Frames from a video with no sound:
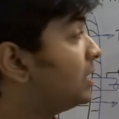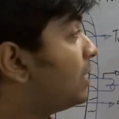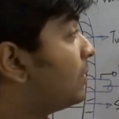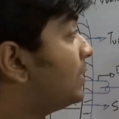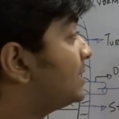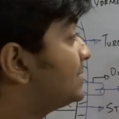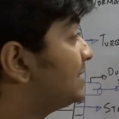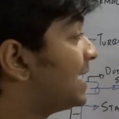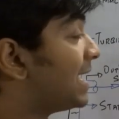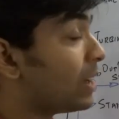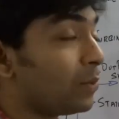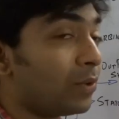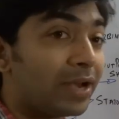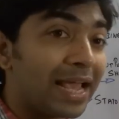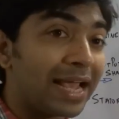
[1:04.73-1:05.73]
Now let's see
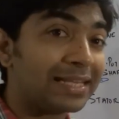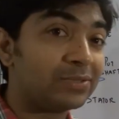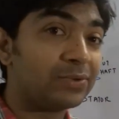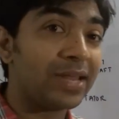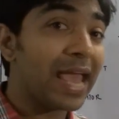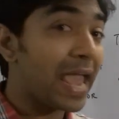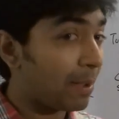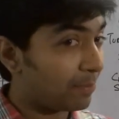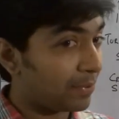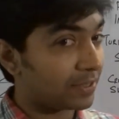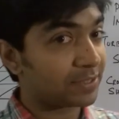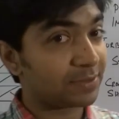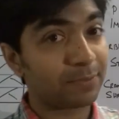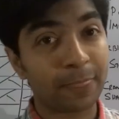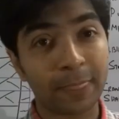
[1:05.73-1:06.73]
how it actually
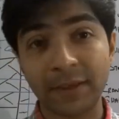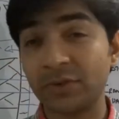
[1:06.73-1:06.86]
happens.